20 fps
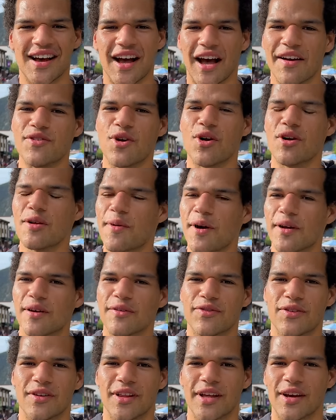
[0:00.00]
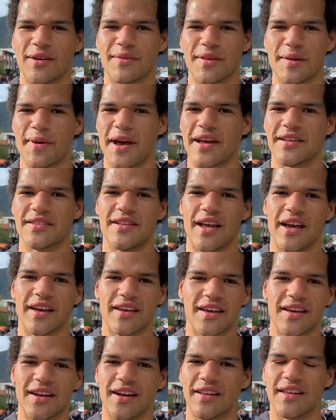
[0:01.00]
I've known about it for like the past
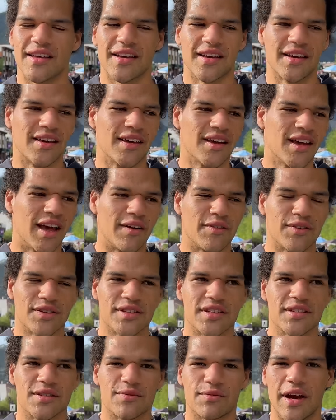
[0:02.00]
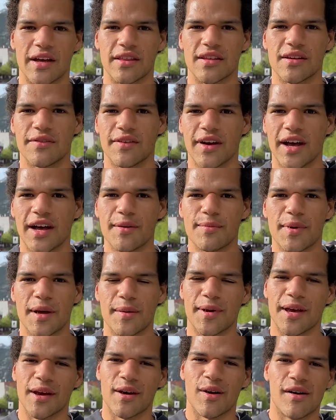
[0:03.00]
decade, I think, ever since Ride the Divide by
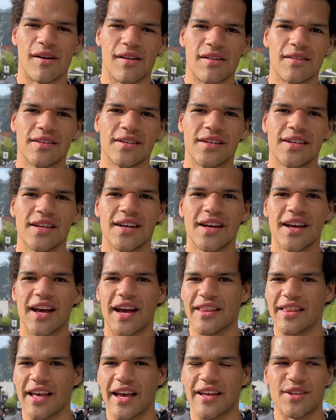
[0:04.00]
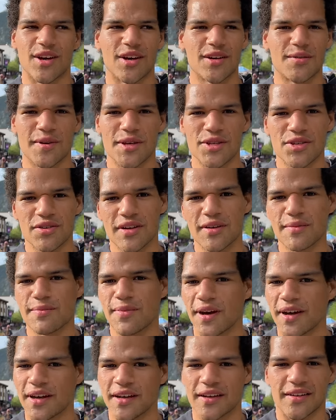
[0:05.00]
Mike Hall and that documentary,
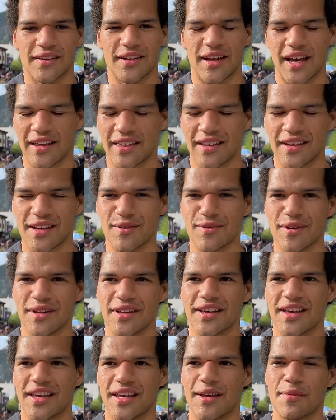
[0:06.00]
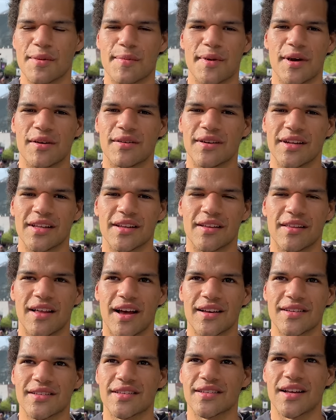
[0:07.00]
but I think it really came about in the
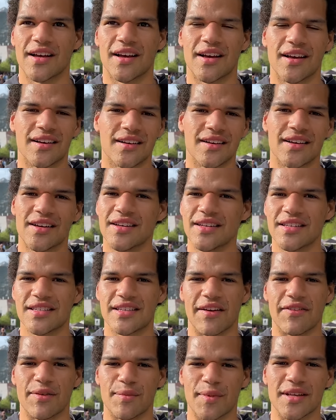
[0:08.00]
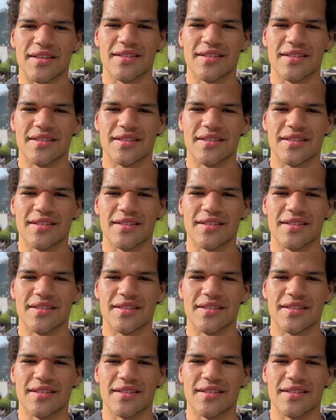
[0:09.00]
last 7 months.